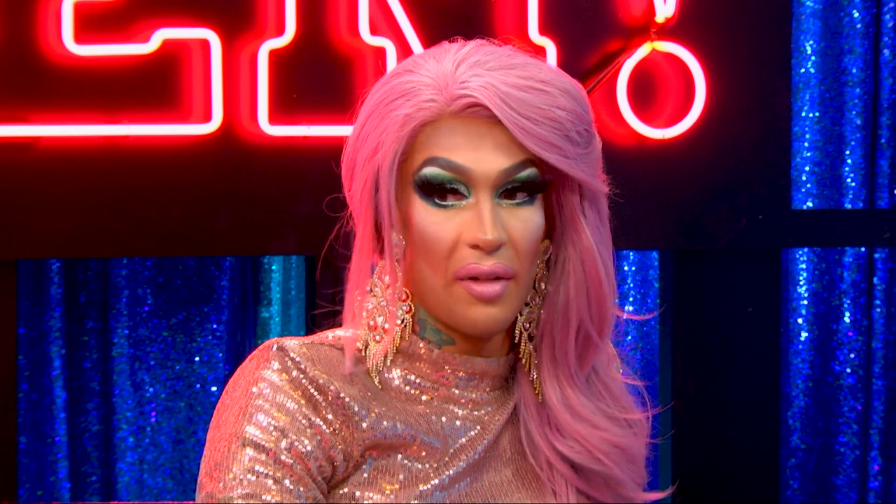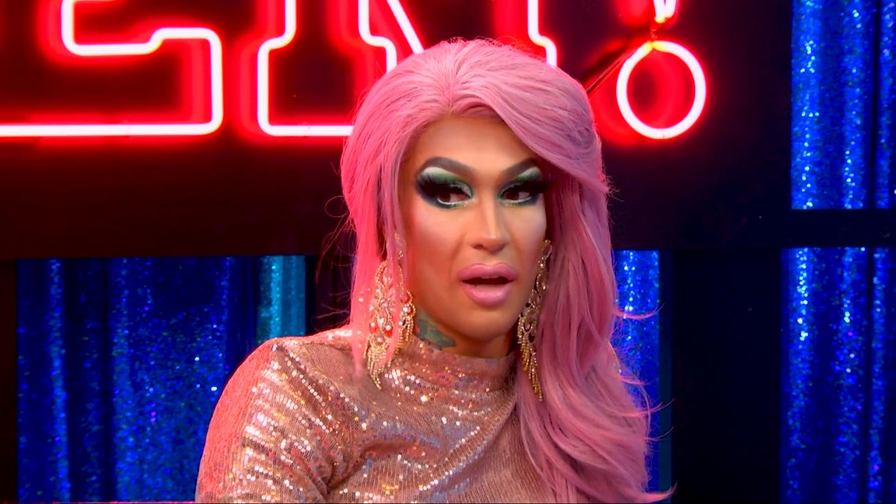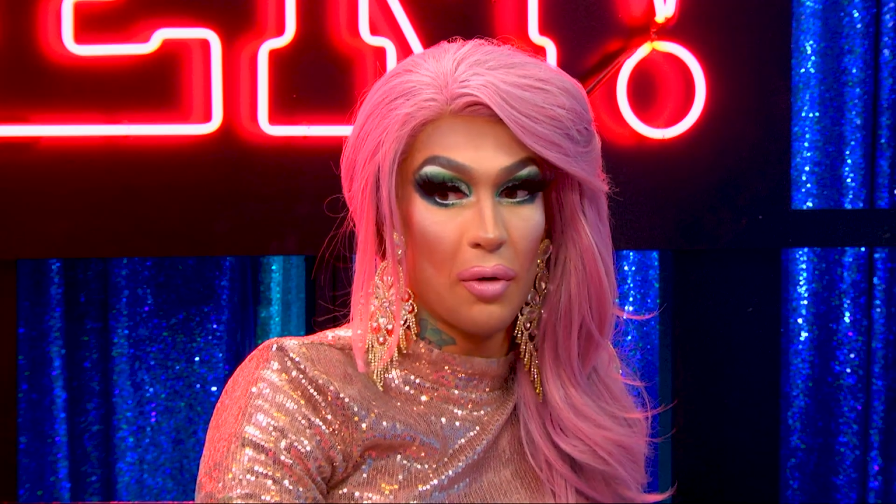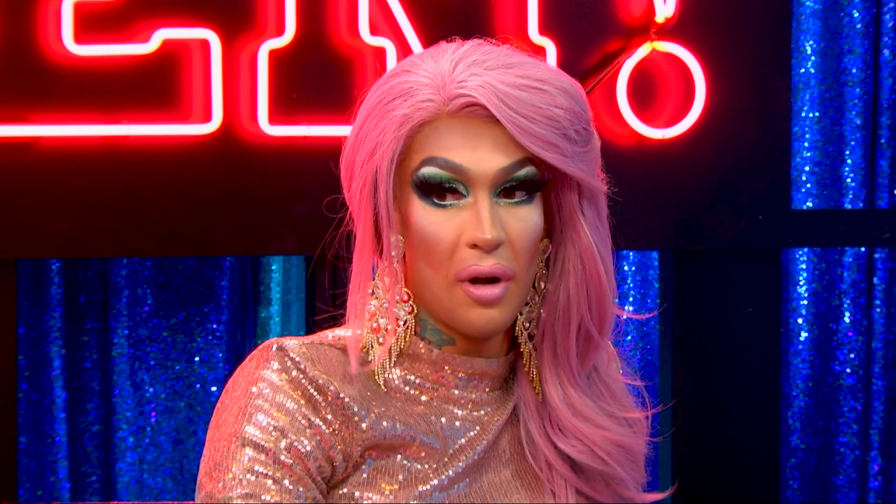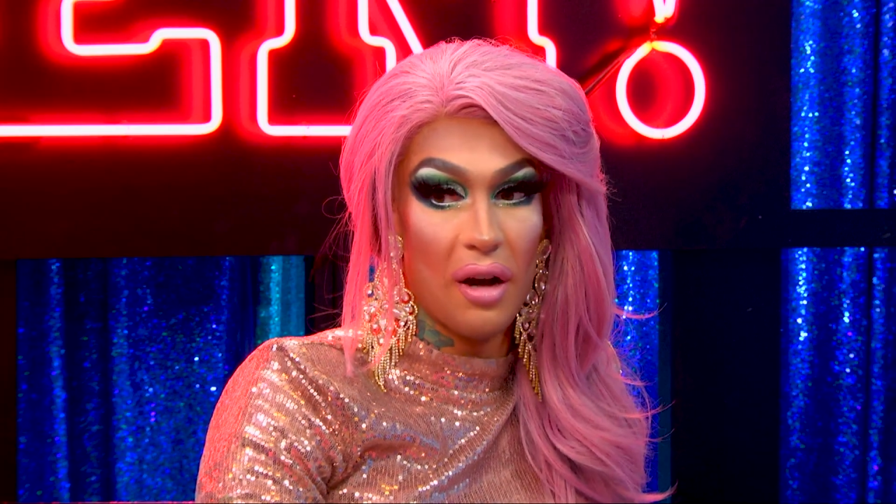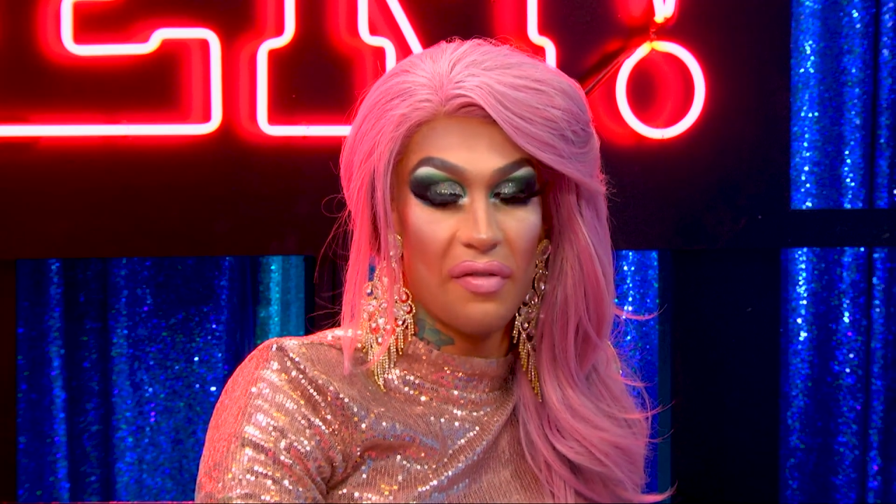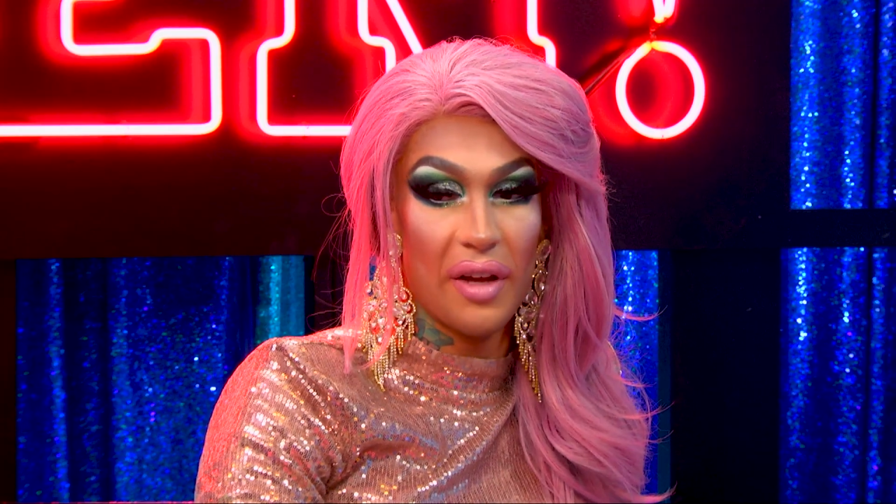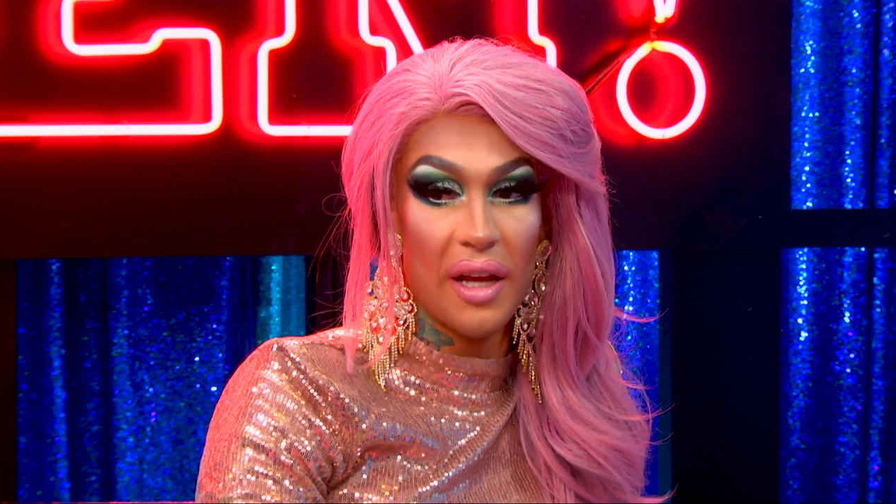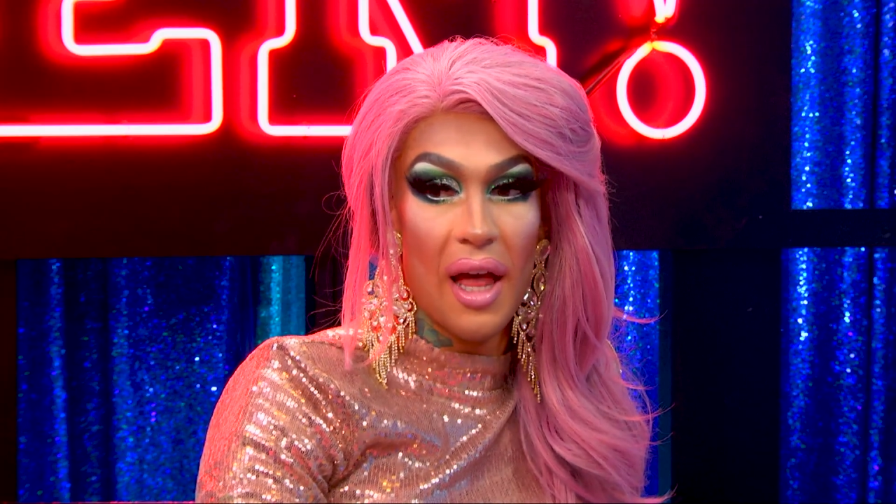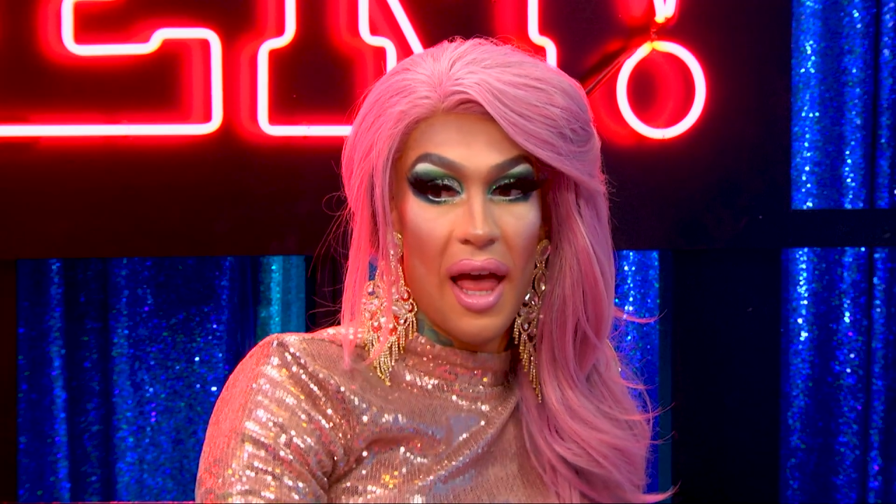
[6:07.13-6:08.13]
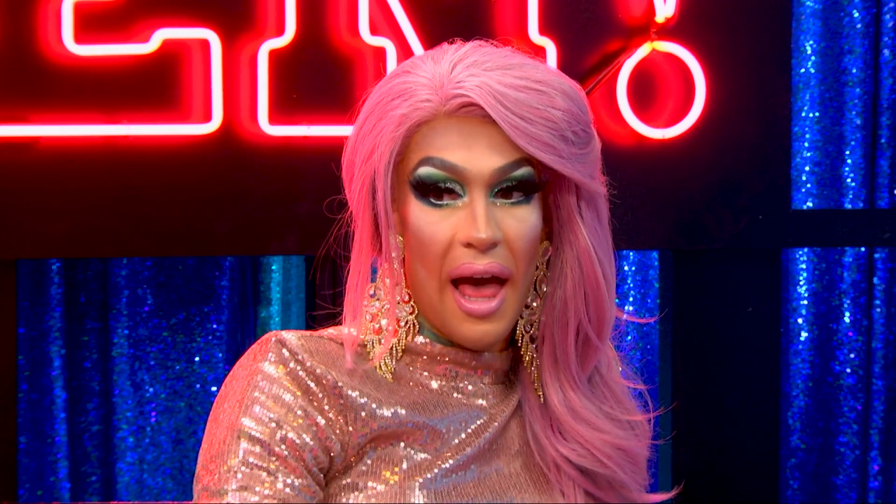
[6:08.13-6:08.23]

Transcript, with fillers: we have a lot of choreography.